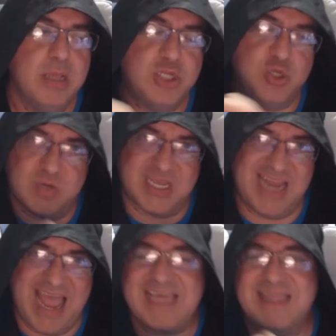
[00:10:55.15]
to
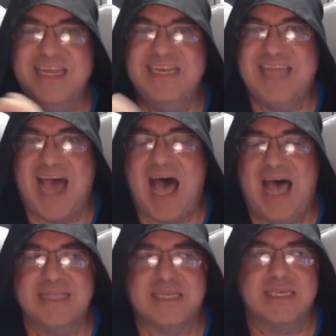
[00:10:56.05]
connect the
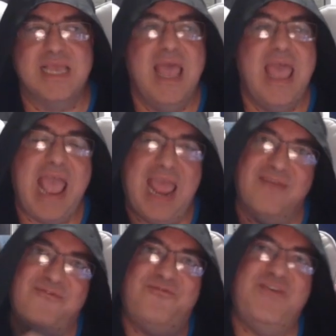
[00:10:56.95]
dots
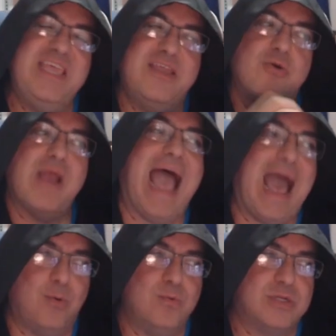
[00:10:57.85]
and figure
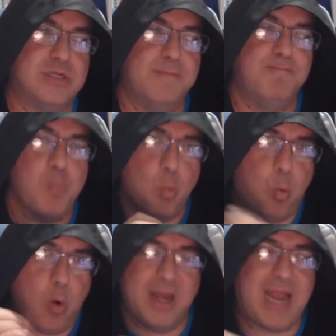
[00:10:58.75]
out
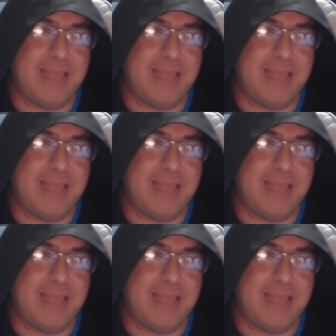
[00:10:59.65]
what I